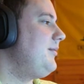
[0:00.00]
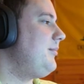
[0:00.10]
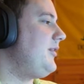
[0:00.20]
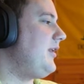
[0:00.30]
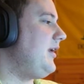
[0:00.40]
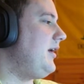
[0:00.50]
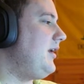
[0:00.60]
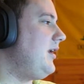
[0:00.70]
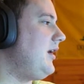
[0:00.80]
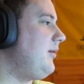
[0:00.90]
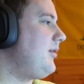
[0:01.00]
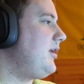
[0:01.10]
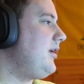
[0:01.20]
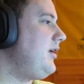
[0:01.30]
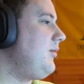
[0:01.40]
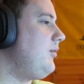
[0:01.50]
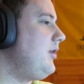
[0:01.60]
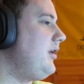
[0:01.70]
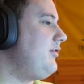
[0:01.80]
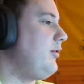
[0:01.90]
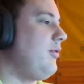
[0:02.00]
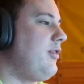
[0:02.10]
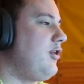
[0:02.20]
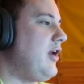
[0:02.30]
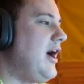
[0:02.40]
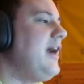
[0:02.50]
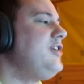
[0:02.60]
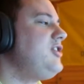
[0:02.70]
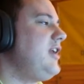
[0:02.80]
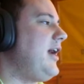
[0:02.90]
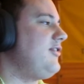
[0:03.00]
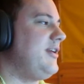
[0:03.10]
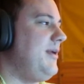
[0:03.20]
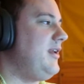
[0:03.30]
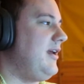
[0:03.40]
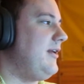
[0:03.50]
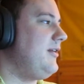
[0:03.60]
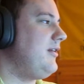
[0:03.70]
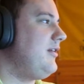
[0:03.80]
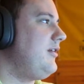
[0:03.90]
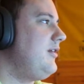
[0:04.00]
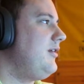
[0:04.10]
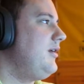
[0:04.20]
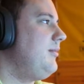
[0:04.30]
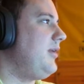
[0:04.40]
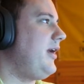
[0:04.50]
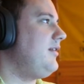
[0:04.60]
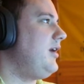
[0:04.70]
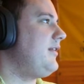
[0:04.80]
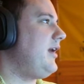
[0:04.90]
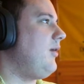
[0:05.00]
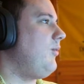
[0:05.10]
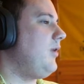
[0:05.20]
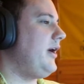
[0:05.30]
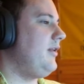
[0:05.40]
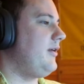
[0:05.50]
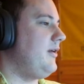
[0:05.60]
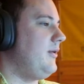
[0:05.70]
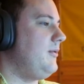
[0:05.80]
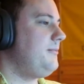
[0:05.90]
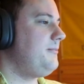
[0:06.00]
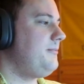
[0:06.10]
But then I kind of want... So, hygiene hasn't come in yet. But I unlocked that a while ago.